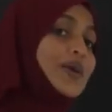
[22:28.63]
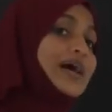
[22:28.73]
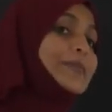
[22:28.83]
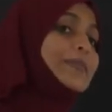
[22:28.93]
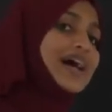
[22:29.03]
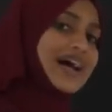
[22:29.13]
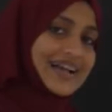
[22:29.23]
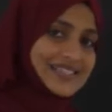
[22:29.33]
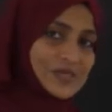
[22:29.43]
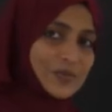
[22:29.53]
By
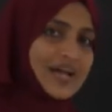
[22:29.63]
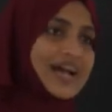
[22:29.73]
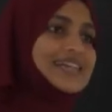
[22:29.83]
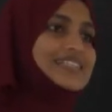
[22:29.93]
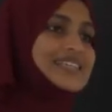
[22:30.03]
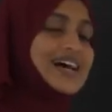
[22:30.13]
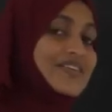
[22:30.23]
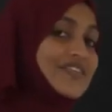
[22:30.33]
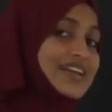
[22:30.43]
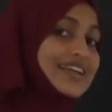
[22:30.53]
plants. Plants
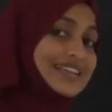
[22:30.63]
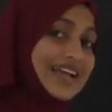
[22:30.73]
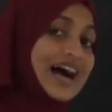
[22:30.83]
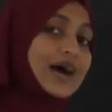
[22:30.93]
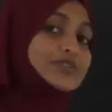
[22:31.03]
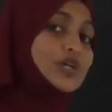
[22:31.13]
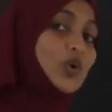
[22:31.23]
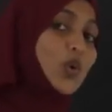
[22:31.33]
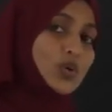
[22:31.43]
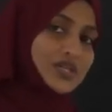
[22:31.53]
are they have the
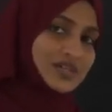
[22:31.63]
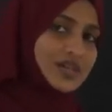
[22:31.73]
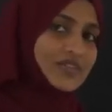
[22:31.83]
root.